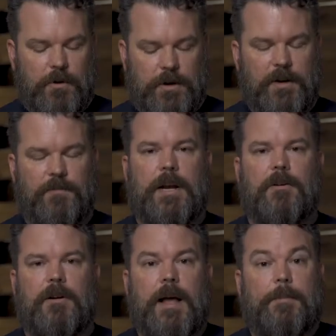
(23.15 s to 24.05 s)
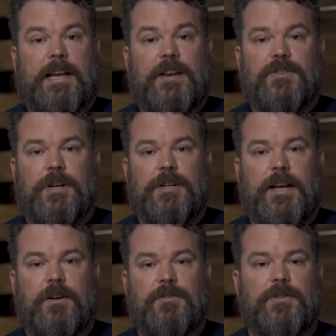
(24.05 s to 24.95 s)
can configure an application
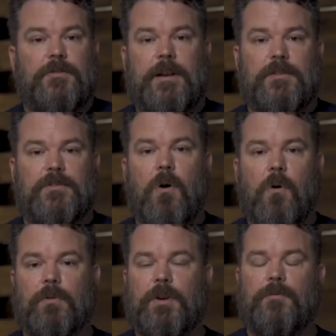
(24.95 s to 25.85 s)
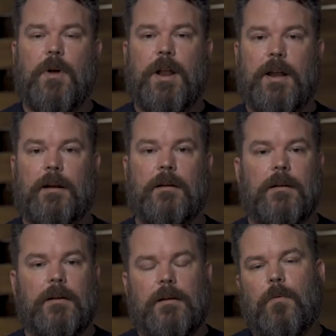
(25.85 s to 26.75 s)
container so that it's only running
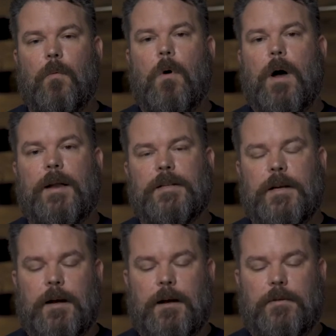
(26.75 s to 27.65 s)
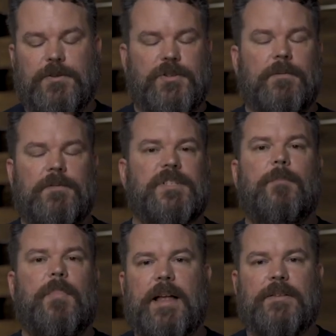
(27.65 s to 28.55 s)
what the service
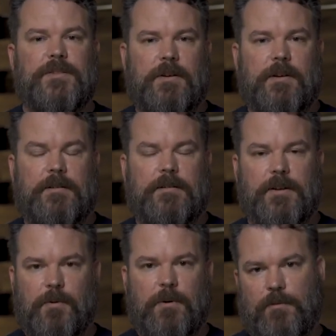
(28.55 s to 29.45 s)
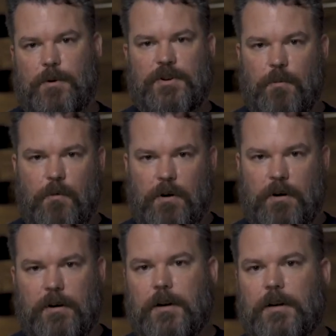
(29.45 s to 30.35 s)
depends on in order for it to work.
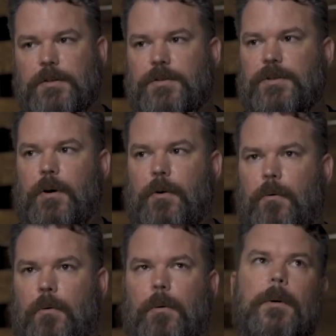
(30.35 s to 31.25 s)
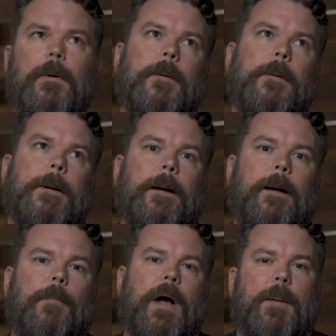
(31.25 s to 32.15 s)
So
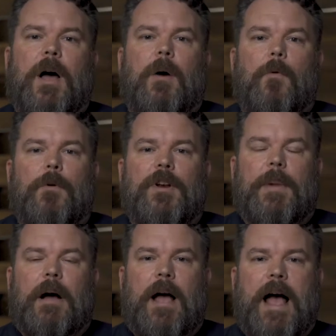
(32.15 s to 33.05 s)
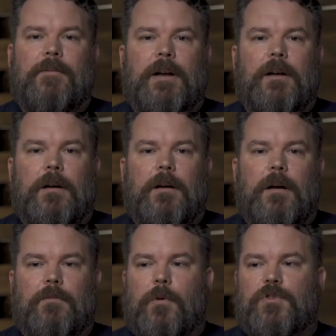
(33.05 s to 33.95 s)
I'm not worried about having
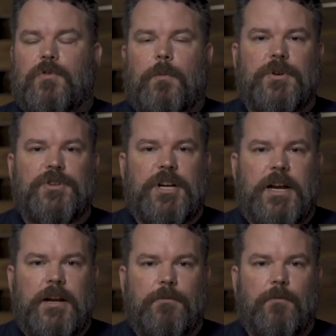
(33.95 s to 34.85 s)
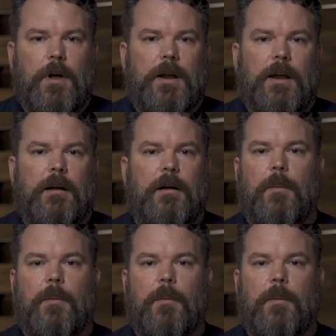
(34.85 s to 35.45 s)
a virtual machine running a